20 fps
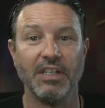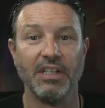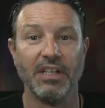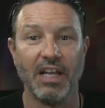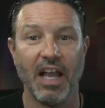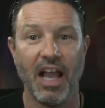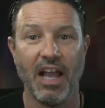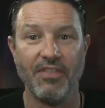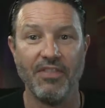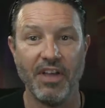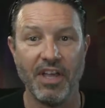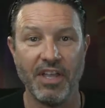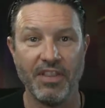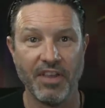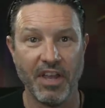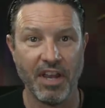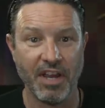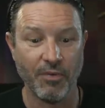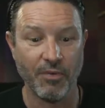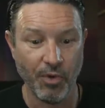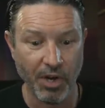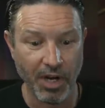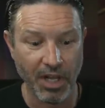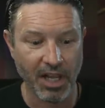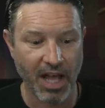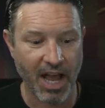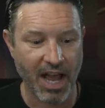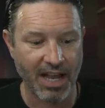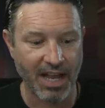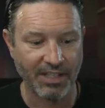And then they
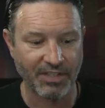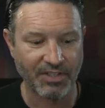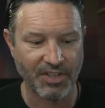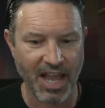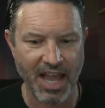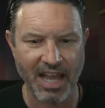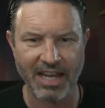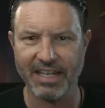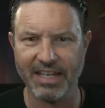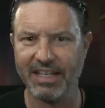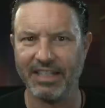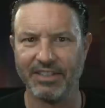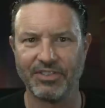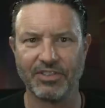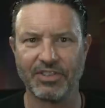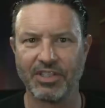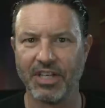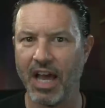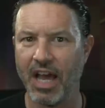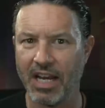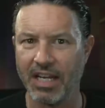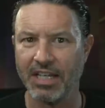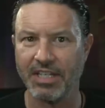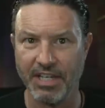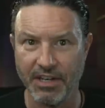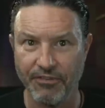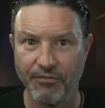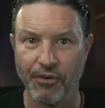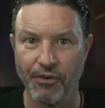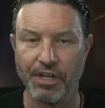realize that it's kind of
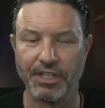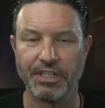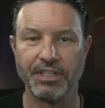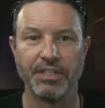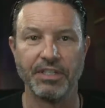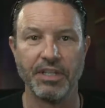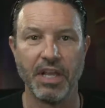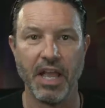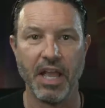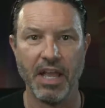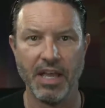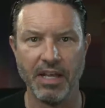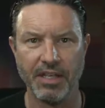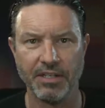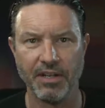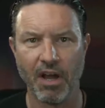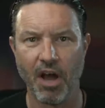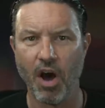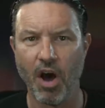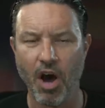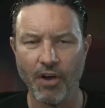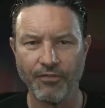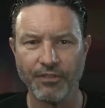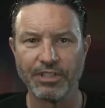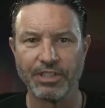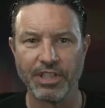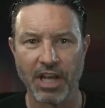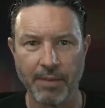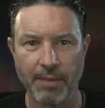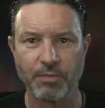different. And
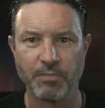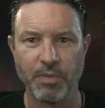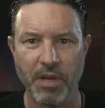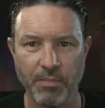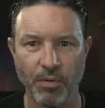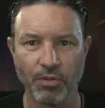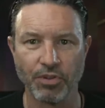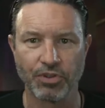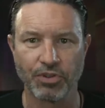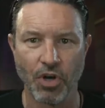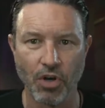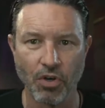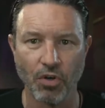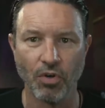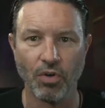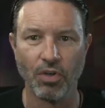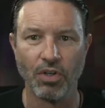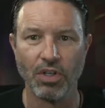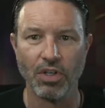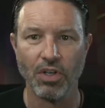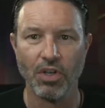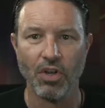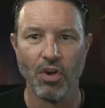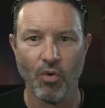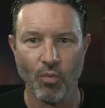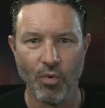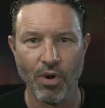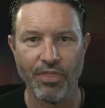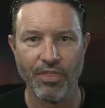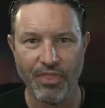oftentimes people struggle
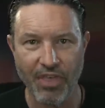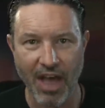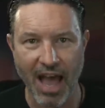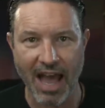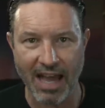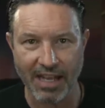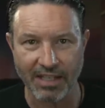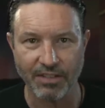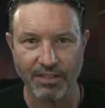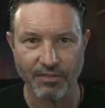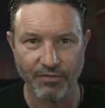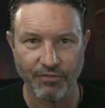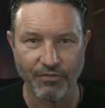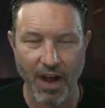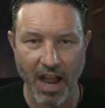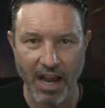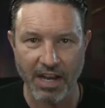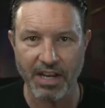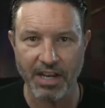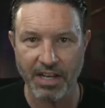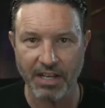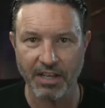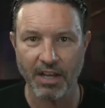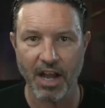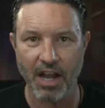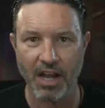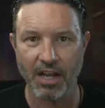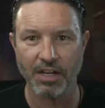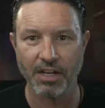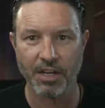with that finding
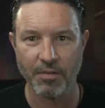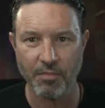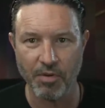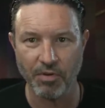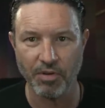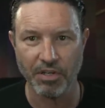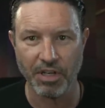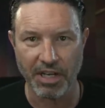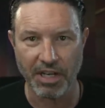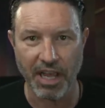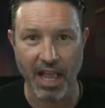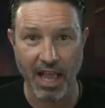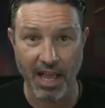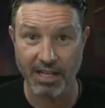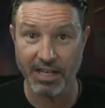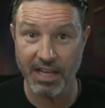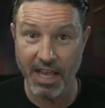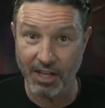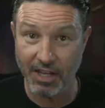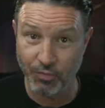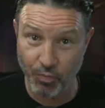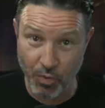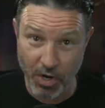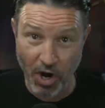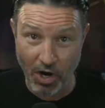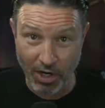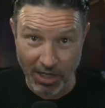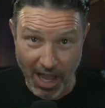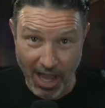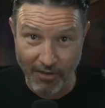uh, community. And yes, we
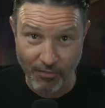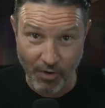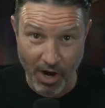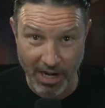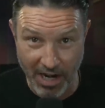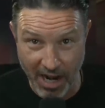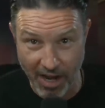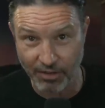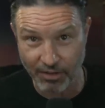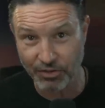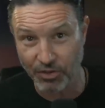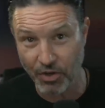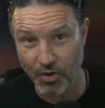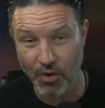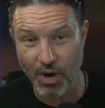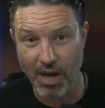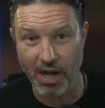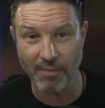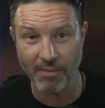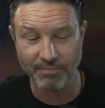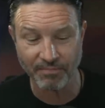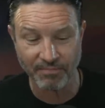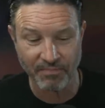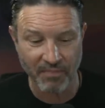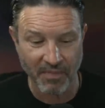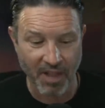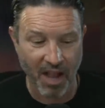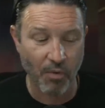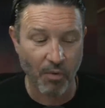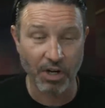are live right now. So um,
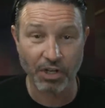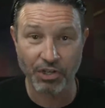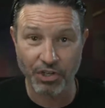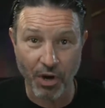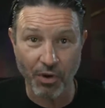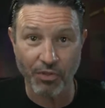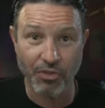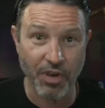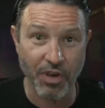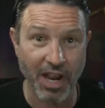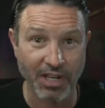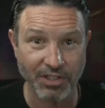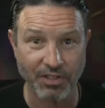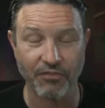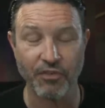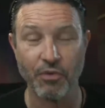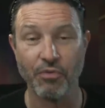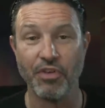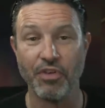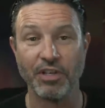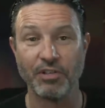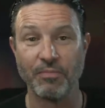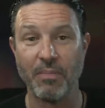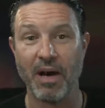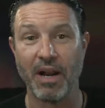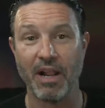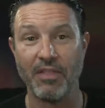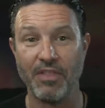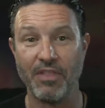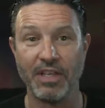I want to share with you guys a few things about
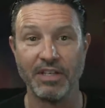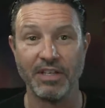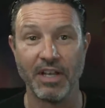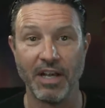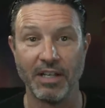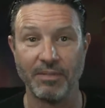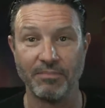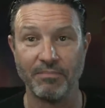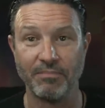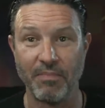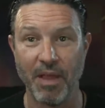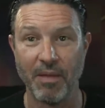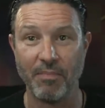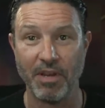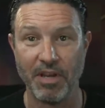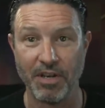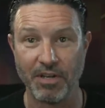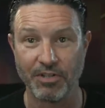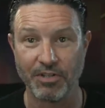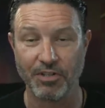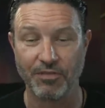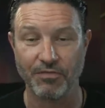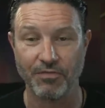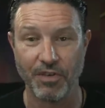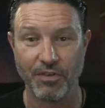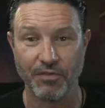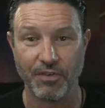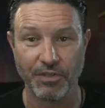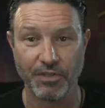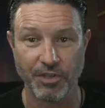it, and then uh, maybe here's
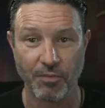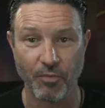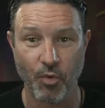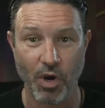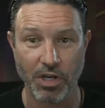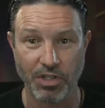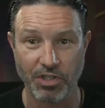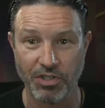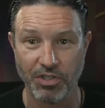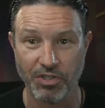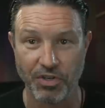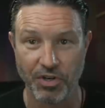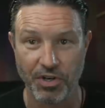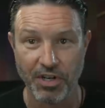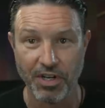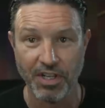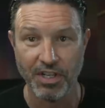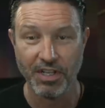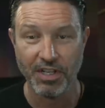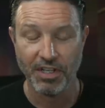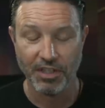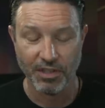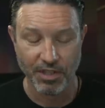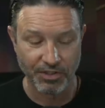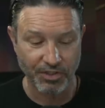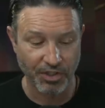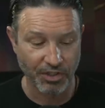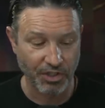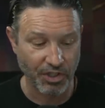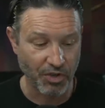some questions or
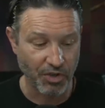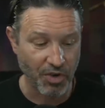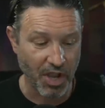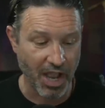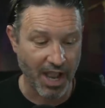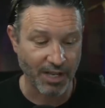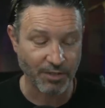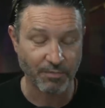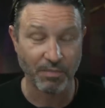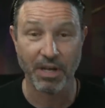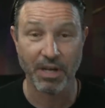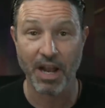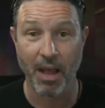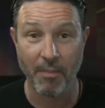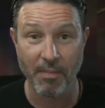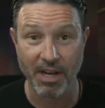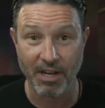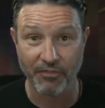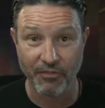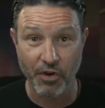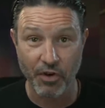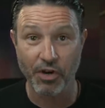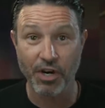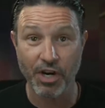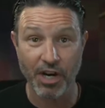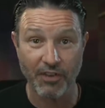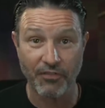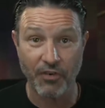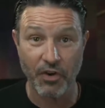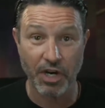listen to you guys. But I mean, if you're
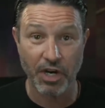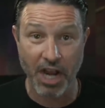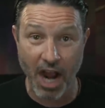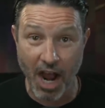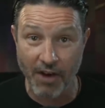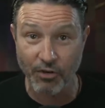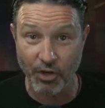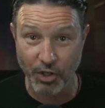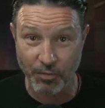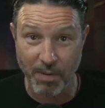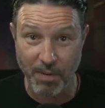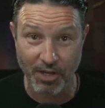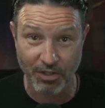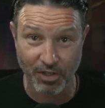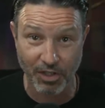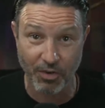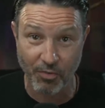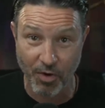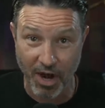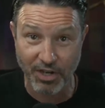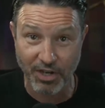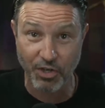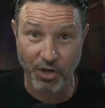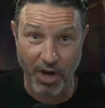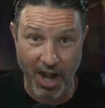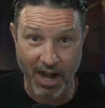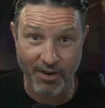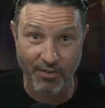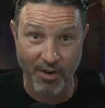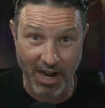if you're a convert, especially, raise your
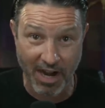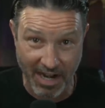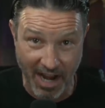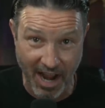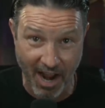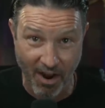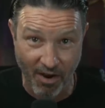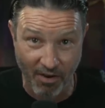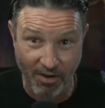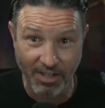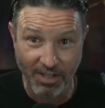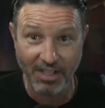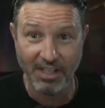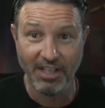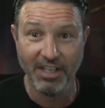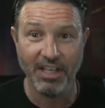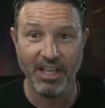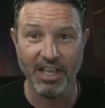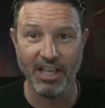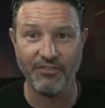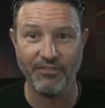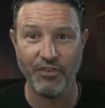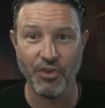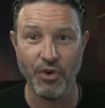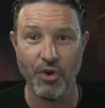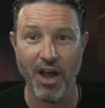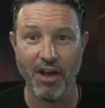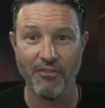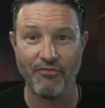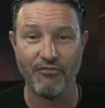hand right now if you
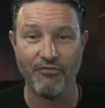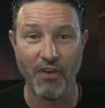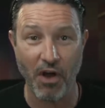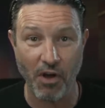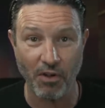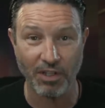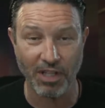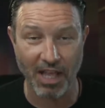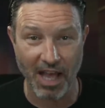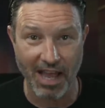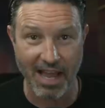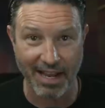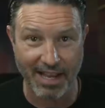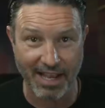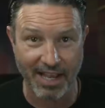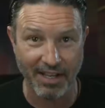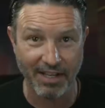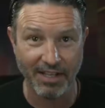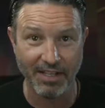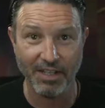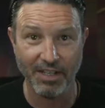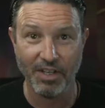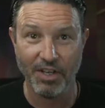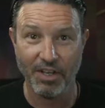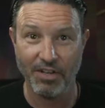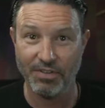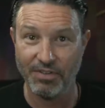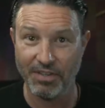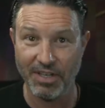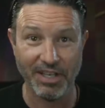have felt like
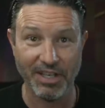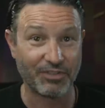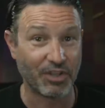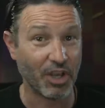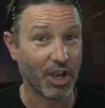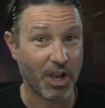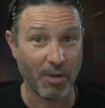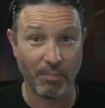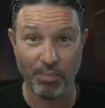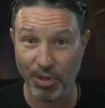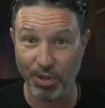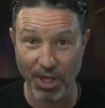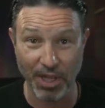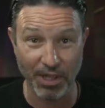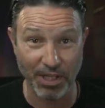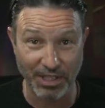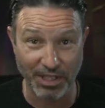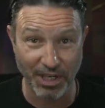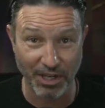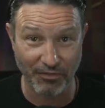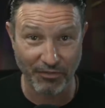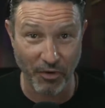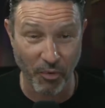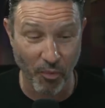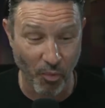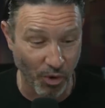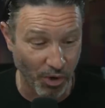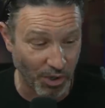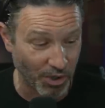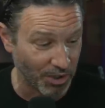it's a completely different
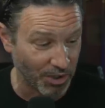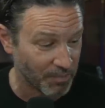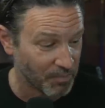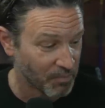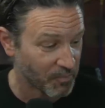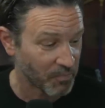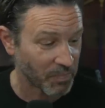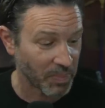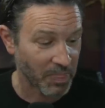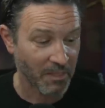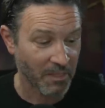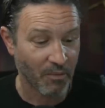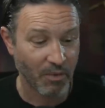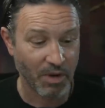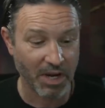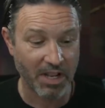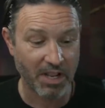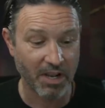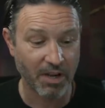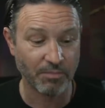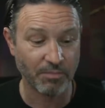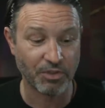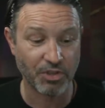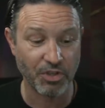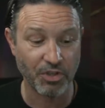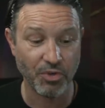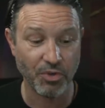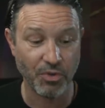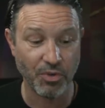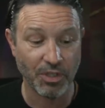world when it comes
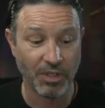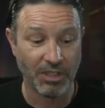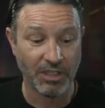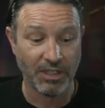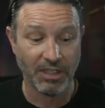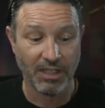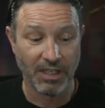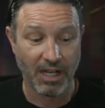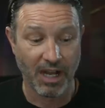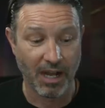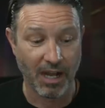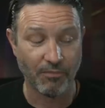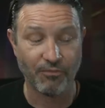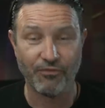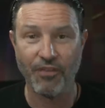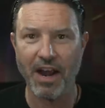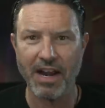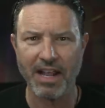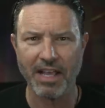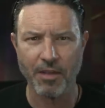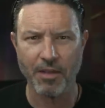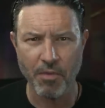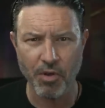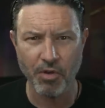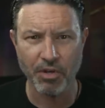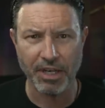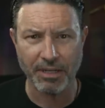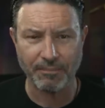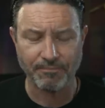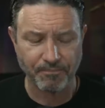to um, finding
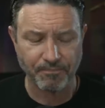community.